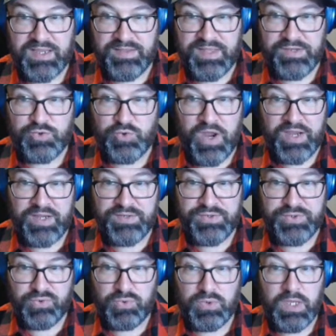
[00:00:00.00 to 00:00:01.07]
and then trying
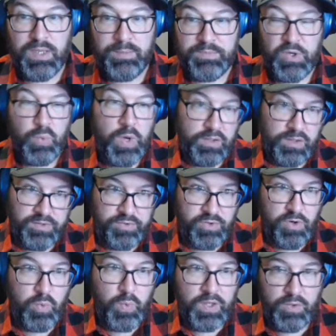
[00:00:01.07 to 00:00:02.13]
to be well
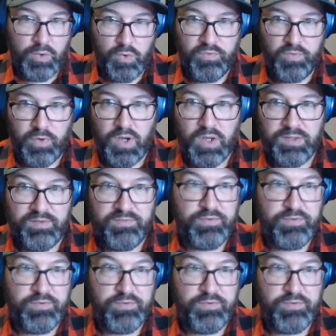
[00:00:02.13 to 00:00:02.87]
under or well over on the